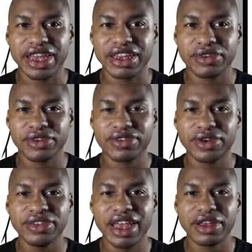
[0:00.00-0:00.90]
and the
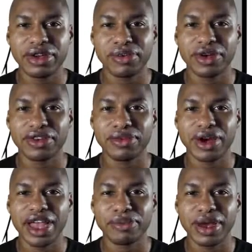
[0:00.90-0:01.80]
result 10 we
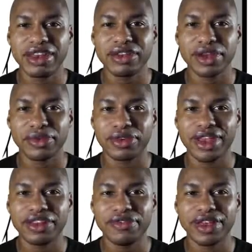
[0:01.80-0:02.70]
multiply by the
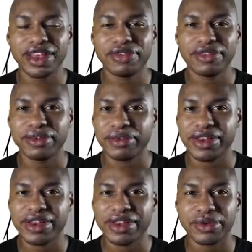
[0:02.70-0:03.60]
numerator 5.
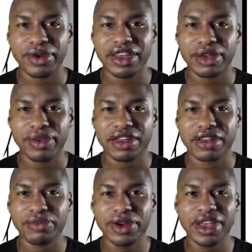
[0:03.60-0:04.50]
We then make
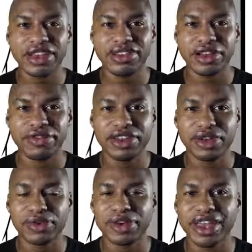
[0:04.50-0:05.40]
the products of the
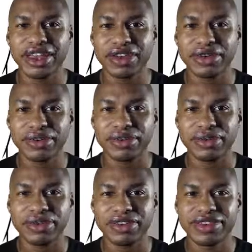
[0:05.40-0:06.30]
numerator.
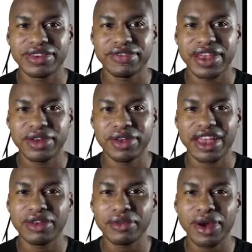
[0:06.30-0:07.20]

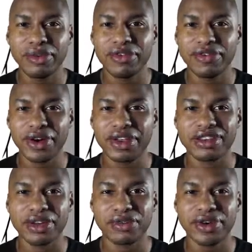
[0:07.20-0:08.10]
Finally, we perform the
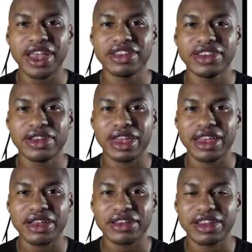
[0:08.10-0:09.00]
subtraction
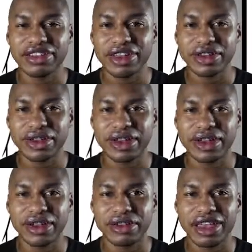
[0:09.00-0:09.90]
and addition,
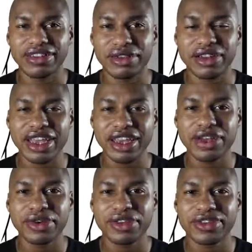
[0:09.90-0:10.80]
thus obtaining
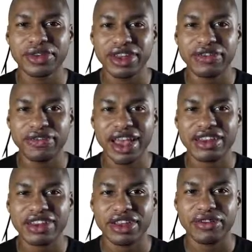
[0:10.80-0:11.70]
a resulting
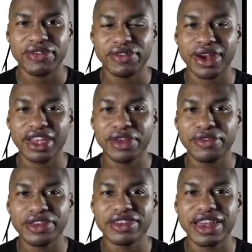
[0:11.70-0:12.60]
fraction of 3
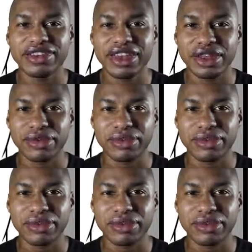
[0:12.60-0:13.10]
over 60.